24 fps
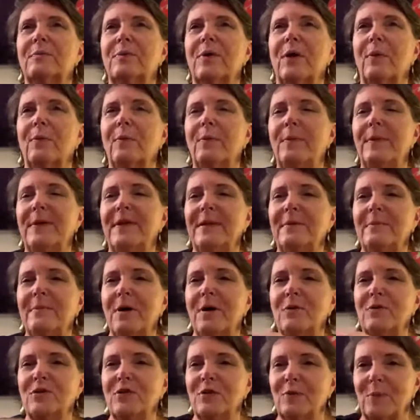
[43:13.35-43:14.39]
probably the
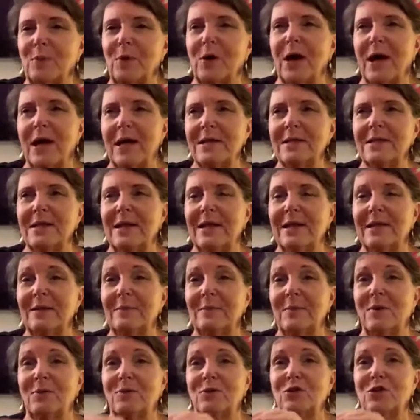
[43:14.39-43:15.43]
most surprising,
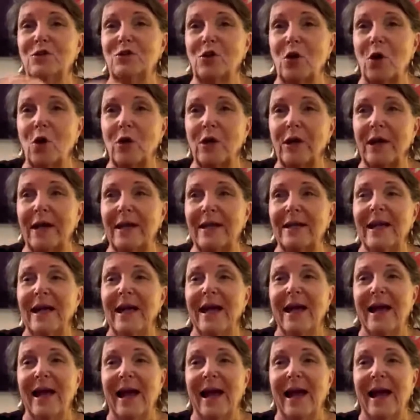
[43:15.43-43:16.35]
the most shocking,